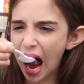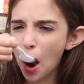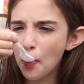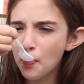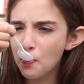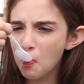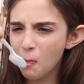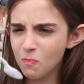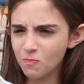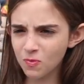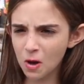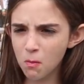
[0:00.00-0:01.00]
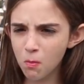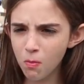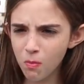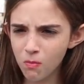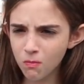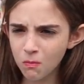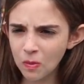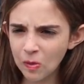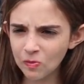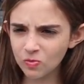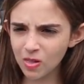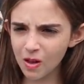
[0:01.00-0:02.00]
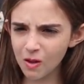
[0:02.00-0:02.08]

It tastes like purple. It tastes like